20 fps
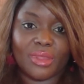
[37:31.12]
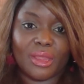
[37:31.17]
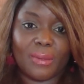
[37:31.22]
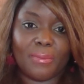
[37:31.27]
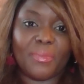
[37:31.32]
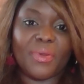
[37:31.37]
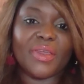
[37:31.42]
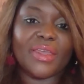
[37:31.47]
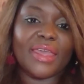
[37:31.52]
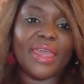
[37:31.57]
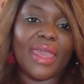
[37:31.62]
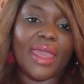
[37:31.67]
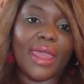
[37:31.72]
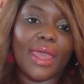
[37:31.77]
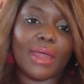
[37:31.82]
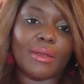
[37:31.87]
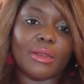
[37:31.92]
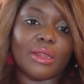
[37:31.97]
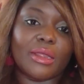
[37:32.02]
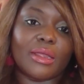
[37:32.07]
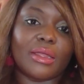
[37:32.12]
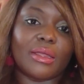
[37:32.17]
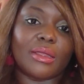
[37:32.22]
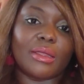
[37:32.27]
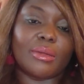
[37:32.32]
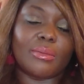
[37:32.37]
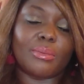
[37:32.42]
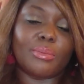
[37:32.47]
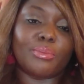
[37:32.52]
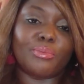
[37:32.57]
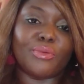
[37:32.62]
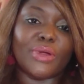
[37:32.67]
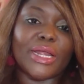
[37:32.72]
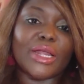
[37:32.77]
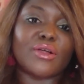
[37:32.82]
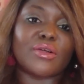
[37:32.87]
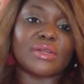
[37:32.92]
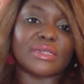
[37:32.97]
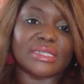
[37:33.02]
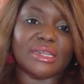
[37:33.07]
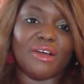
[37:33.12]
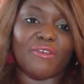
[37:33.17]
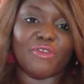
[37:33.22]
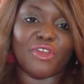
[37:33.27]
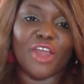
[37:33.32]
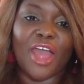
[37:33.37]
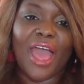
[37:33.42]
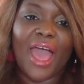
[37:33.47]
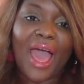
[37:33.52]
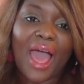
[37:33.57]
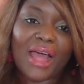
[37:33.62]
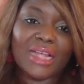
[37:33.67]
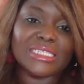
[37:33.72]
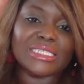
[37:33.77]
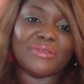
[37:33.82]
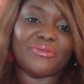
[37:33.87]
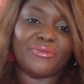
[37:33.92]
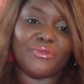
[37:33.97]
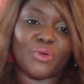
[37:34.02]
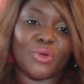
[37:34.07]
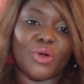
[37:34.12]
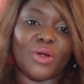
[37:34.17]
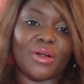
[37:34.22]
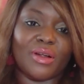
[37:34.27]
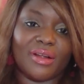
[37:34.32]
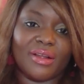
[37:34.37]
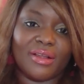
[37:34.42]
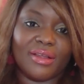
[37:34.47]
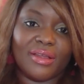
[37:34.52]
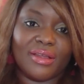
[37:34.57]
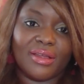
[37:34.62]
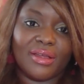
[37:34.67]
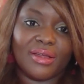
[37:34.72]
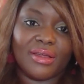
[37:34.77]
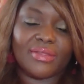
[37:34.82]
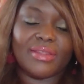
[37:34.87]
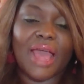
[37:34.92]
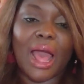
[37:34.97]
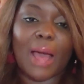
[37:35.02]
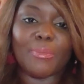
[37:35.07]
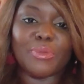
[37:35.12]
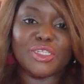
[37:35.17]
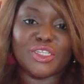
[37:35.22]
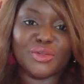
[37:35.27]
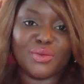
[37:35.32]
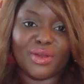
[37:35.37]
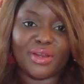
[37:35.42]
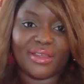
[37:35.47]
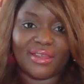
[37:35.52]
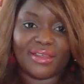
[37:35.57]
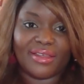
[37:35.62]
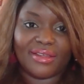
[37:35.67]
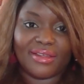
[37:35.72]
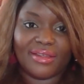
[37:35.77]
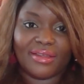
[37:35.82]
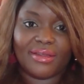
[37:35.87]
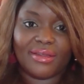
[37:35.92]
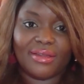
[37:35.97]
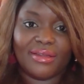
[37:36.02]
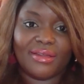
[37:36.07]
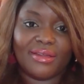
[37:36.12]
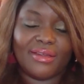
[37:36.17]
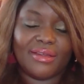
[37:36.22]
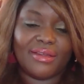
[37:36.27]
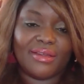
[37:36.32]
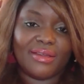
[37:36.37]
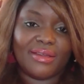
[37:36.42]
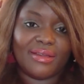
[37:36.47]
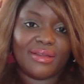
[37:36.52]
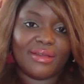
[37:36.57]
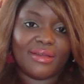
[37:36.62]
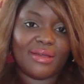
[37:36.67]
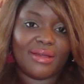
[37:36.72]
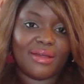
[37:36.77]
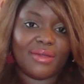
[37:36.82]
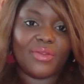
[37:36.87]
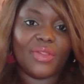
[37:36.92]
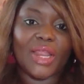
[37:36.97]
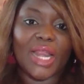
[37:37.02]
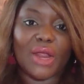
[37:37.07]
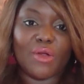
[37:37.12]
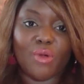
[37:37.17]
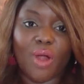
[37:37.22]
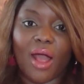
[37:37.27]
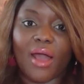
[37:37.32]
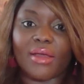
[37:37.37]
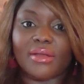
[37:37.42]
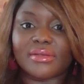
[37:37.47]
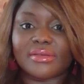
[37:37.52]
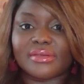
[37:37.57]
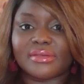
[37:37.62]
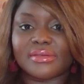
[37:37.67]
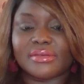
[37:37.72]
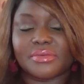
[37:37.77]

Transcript: but can't bring herself to ask for the opportunity that I rise.